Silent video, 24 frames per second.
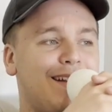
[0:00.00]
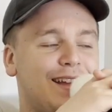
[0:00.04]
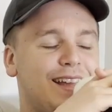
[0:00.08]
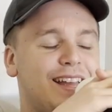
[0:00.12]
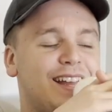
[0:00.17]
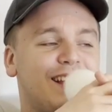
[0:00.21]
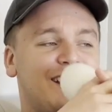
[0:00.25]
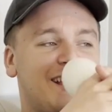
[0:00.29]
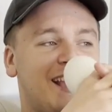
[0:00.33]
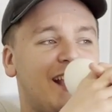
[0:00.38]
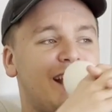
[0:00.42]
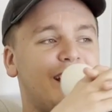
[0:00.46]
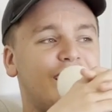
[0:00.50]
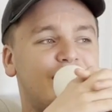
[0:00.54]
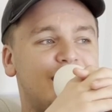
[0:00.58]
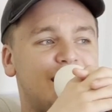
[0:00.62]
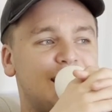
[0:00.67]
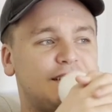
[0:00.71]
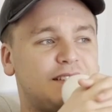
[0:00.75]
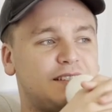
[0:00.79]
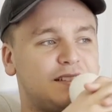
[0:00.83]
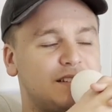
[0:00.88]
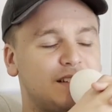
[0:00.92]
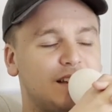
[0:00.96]
Yeah,
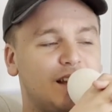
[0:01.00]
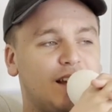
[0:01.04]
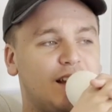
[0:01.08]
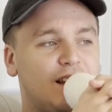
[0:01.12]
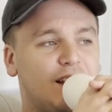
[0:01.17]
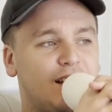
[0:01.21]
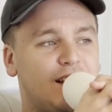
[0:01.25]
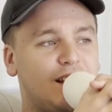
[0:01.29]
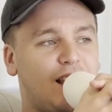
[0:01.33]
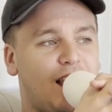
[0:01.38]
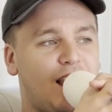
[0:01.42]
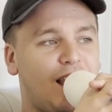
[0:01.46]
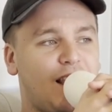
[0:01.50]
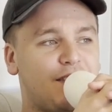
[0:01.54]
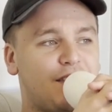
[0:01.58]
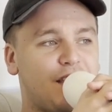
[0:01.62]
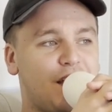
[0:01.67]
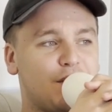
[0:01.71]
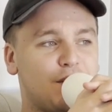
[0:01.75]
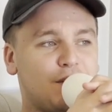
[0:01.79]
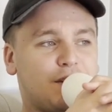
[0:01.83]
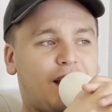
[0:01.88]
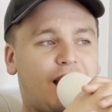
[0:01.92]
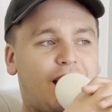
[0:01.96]
it's... the
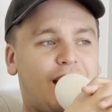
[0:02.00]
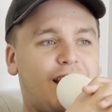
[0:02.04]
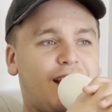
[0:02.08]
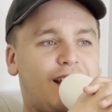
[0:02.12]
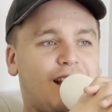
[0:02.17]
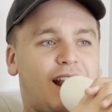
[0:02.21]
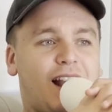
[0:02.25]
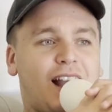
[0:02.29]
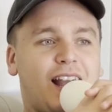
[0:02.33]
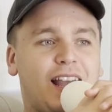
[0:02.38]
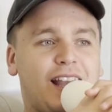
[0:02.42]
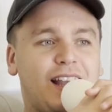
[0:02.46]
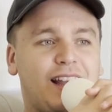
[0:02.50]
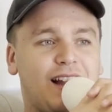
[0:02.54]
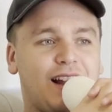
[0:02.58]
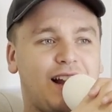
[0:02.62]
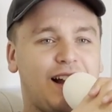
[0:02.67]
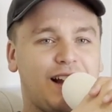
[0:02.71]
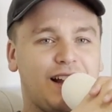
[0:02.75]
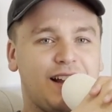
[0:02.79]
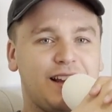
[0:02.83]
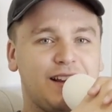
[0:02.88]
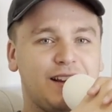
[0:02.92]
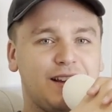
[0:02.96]
other day,
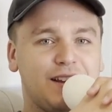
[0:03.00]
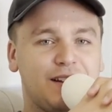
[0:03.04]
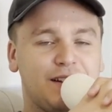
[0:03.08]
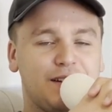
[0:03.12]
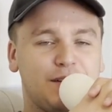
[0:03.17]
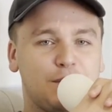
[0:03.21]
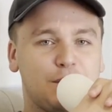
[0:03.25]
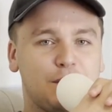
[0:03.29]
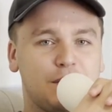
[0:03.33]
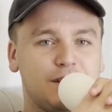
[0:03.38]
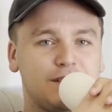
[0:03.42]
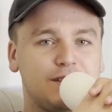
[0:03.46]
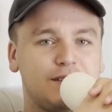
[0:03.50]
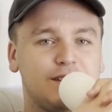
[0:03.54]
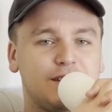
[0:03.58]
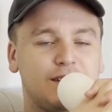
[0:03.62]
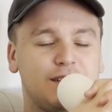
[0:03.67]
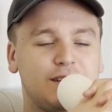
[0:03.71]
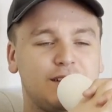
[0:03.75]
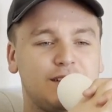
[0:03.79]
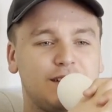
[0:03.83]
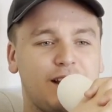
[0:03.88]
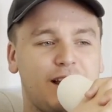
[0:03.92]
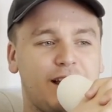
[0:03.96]
I was
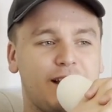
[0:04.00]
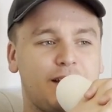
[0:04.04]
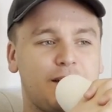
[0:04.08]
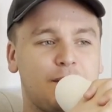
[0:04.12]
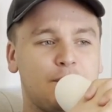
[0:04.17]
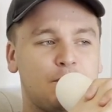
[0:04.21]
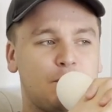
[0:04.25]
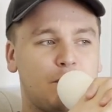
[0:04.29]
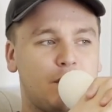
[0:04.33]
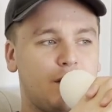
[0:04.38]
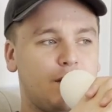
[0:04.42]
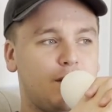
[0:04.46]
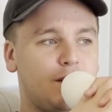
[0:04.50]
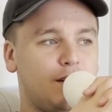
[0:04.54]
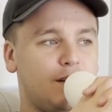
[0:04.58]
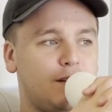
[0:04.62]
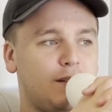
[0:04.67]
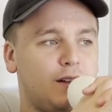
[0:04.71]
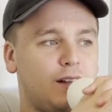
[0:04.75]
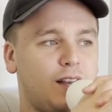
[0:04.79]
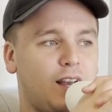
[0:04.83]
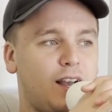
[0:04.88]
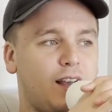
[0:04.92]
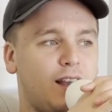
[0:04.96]
like...
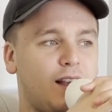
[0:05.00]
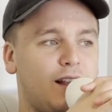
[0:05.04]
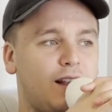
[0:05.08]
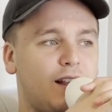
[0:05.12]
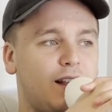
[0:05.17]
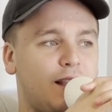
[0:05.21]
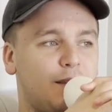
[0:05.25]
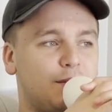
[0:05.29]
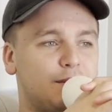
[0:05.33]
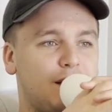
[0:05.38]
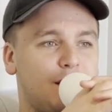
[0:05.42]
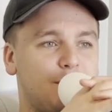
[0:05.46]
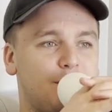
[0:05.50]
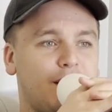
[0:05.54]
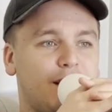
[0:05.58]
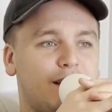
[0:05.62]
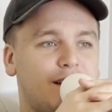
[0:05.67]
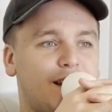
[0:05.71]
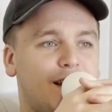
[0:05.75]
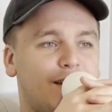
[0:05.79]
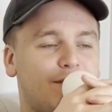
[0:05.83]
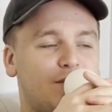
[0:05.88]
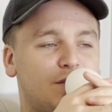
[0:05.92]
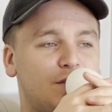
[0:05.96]
I was at my
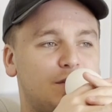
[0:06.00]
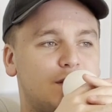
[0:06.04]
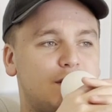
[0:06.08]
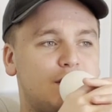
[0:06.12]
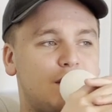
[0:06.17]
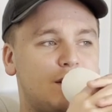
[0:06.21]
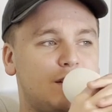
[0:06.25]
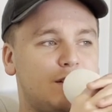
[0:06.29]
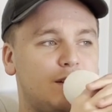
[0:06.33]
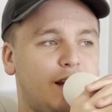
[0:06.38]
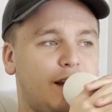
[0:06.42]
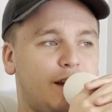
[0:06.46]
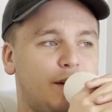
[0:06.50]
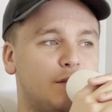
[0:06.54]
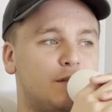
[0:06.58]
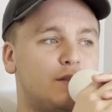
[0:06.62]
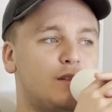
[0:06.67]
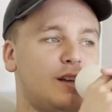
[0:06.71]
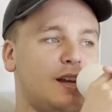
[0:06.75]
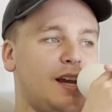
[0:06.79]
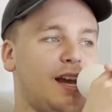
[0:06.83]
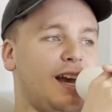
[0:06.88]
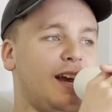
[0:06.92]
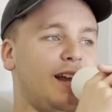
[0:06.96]
nephew's
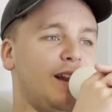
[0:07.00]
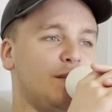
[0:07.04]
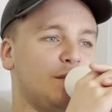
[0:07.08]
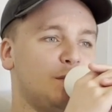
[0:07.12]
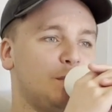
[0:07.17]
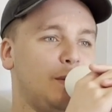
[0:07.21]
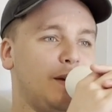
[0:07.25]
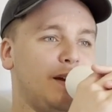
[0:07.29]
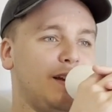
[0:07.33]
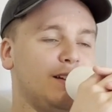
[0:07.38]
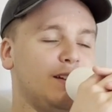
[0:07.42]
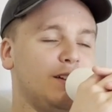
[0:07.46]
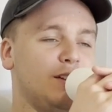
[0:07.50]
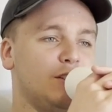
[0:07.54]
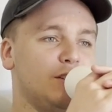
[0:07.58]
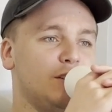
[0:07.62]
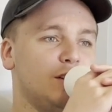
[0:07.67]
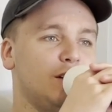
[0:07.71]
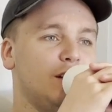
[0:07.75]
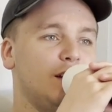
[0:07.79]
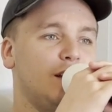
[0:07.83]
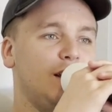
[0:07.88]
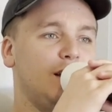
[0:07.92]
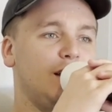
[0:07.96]
house, and I was playing a
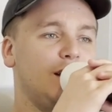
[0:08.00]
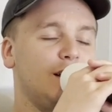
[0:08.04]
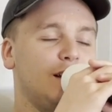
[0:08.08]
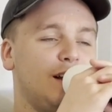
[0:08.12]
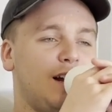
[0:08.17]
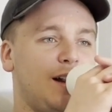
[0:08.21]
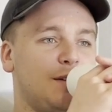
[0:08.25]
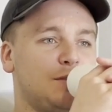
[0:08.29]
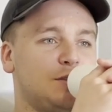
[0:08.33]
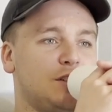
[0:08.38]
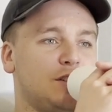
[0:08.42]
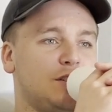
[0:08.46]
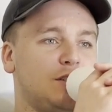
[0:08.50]
little... I was just